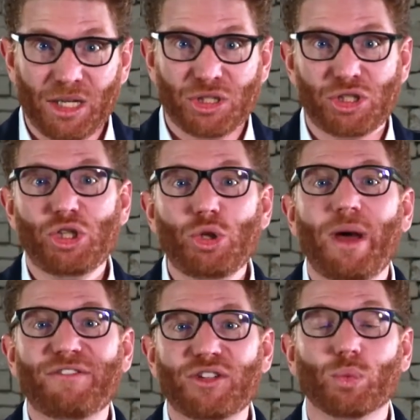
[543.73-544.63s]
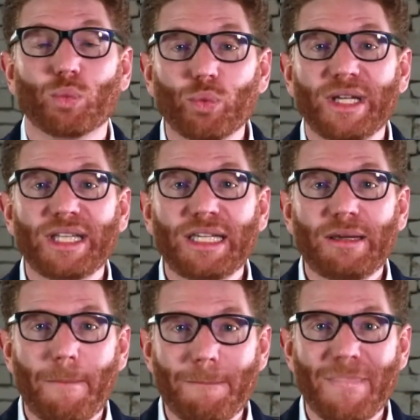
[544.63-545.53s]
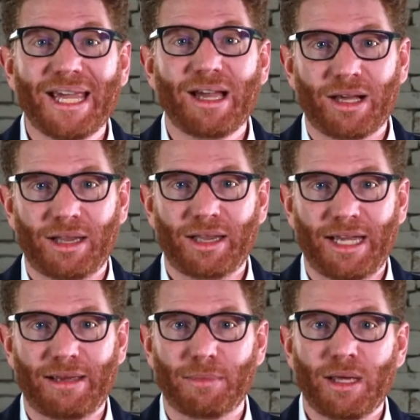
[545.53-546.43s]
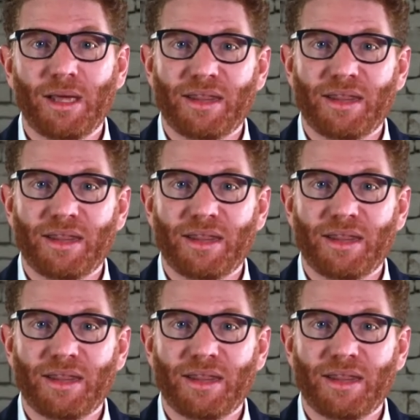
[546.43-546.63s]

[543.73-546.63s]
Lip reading: So you have to really make a claim